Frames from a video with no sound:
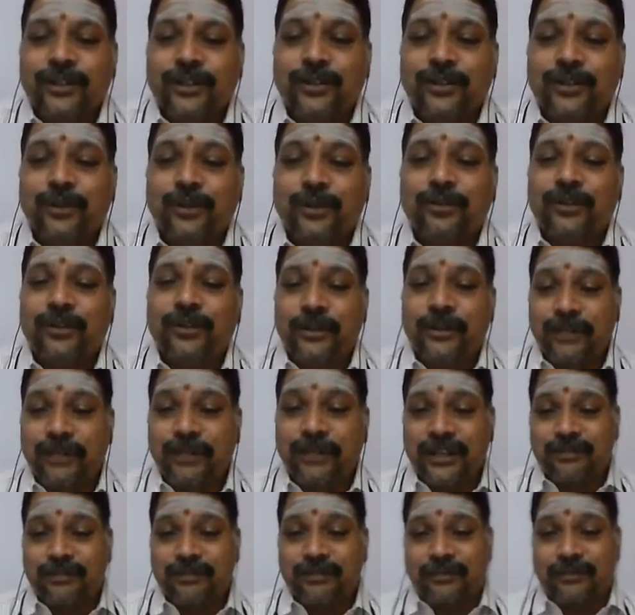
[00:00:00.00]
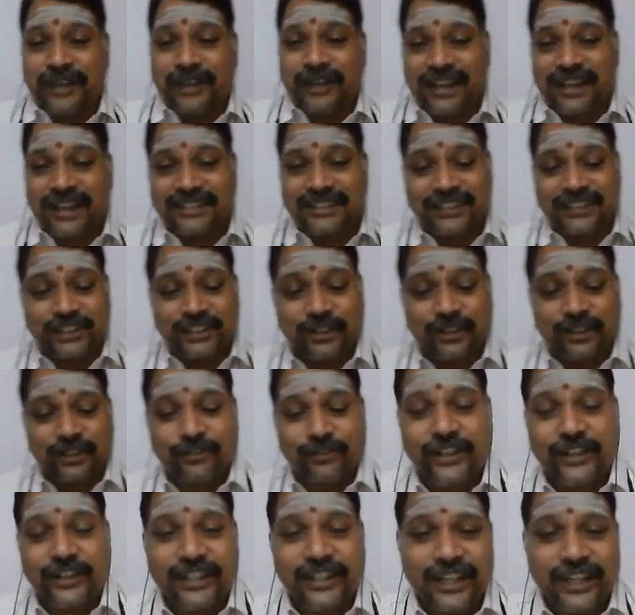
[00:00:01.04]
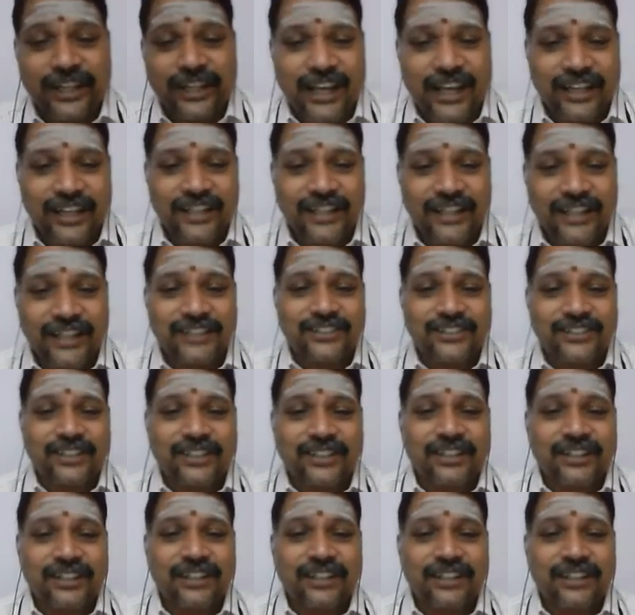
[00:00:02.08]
Due to limited mechanization of Indian agriculture,